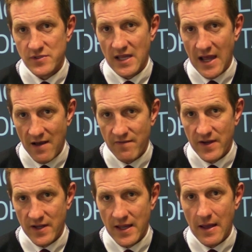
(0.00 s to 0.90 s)
they have
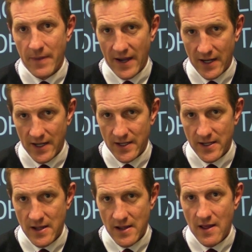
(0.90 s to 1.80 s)
in their backline,
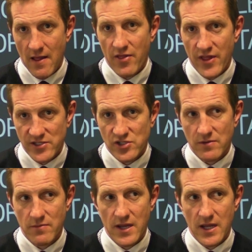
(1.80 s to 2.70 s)
this
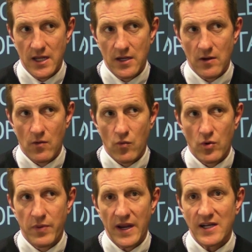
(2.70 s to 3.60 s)
to me
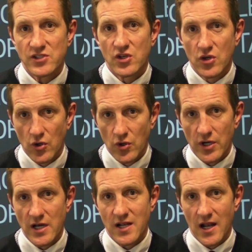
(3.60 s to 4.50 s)
would be as good
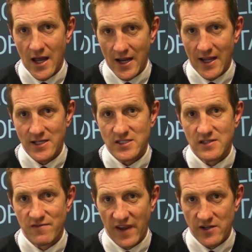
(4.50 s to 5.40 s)
as Lancaster's
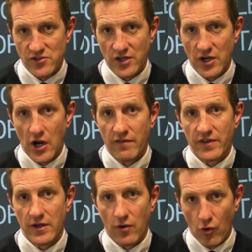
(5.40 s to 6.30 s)
victory over
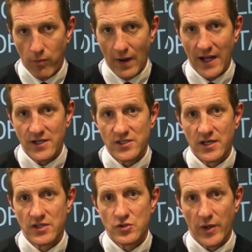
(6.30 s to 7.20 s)
the All Blacks
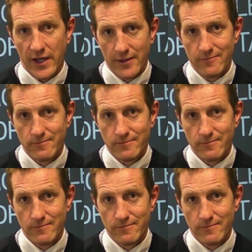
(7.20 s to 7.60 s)
at Twickenham.